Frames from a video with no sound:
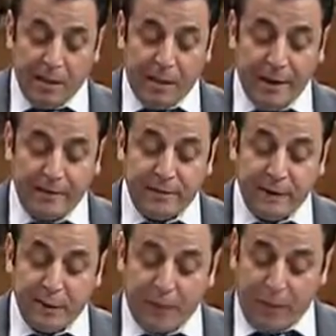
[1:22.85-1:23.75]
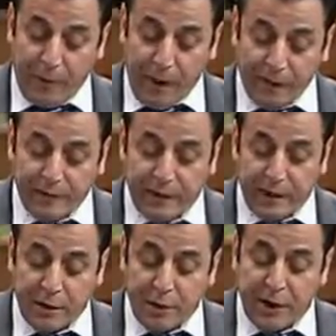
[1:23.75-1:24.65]
But popularity
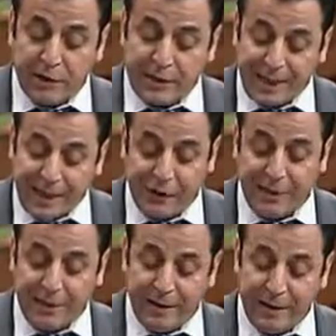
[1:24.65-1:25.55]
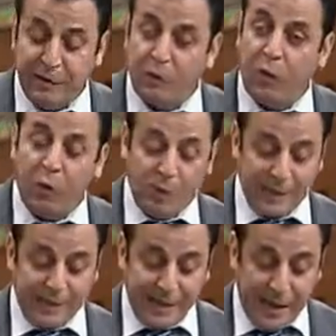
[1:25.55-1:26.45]
and good legislation isn't
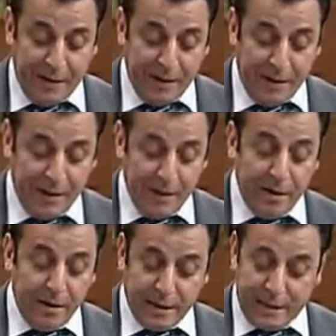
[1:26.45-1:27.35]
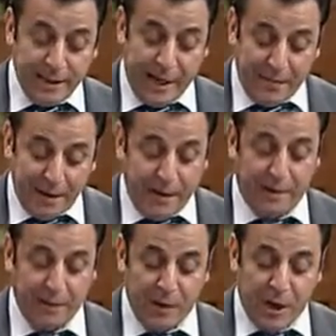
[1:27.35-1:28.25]
always the same thing.
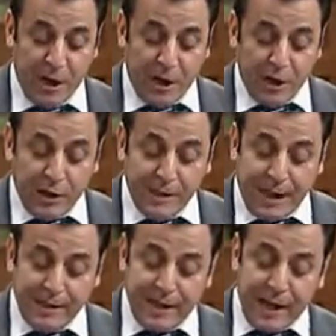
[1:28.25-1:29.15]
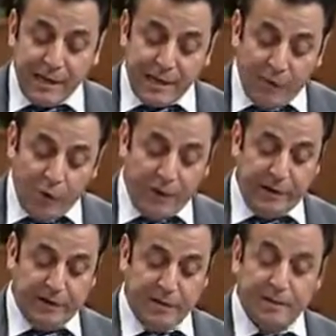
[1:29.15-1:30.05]
Just as tax
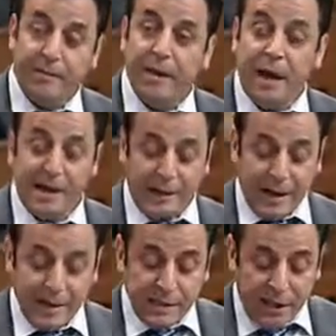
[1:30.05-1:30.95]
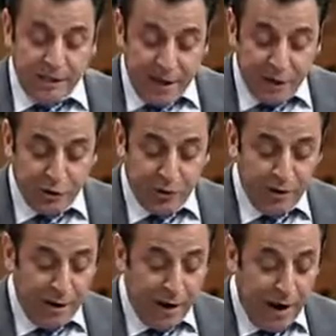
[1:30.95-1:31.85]
avoidance and tax
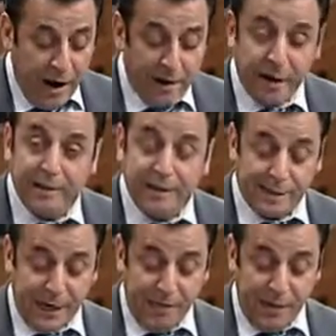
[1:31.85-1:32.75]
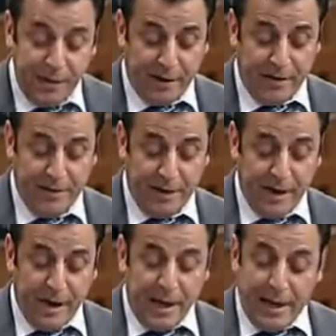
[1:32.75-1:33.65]
evasion are not the same thing.
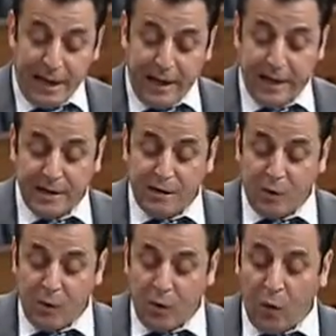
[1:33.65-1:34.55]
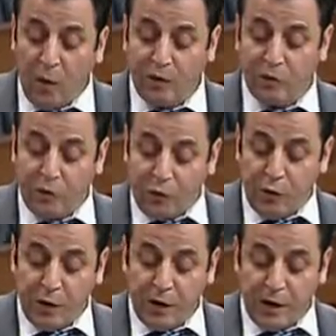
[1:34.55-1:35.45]
Canadians all want to
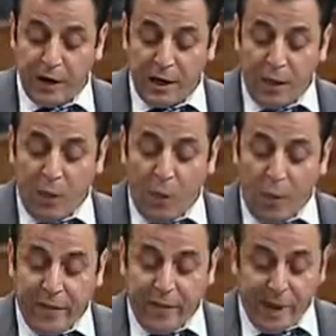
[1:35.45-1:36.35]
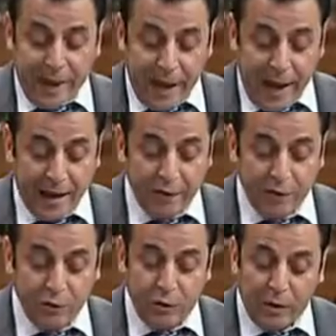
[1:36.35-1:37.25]
do what they can
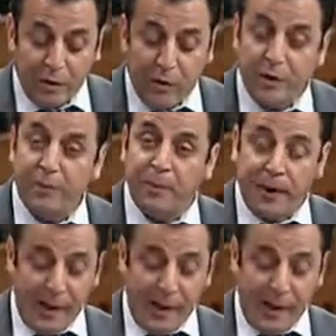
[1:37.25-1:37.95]
to avoid